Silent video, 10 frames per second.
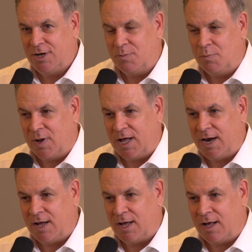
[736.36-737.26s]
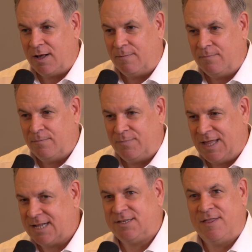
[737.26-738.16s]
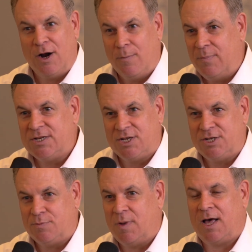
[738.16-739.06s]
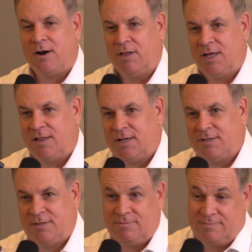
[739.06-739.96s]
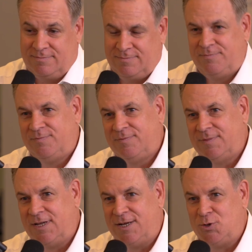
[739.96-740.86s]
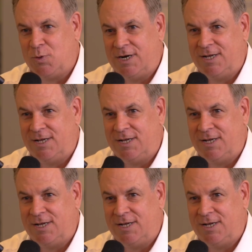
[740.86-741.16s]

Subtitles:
But that's their business model, and that it is what it